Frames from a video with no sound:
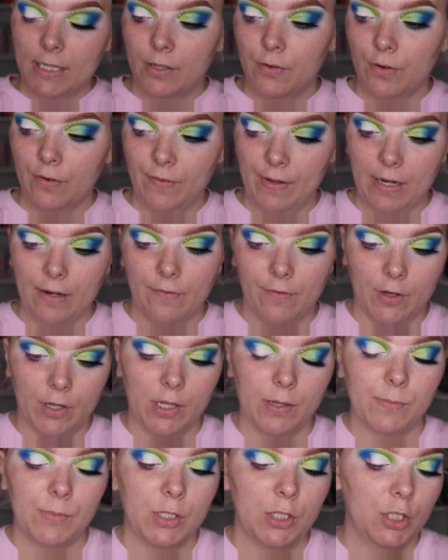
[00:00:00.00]
the Norvina
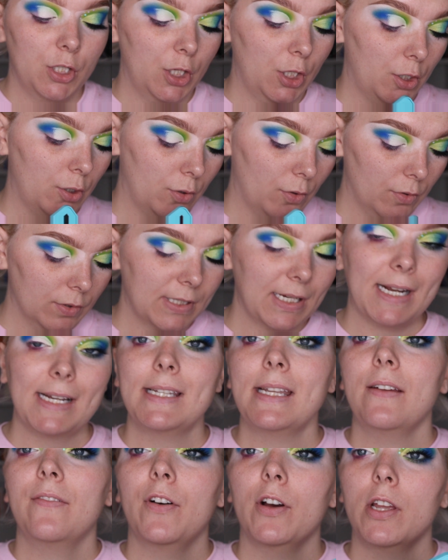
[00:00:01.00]
Volume 2. Did I
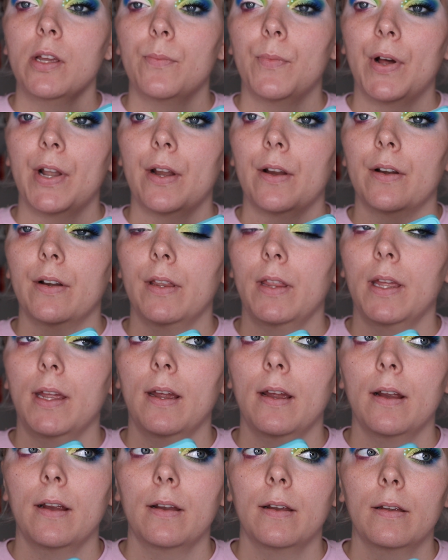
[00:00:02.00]
say Volume 1
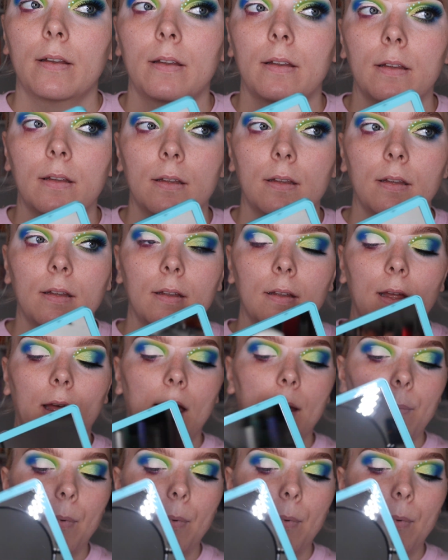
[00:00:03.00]
earlier? I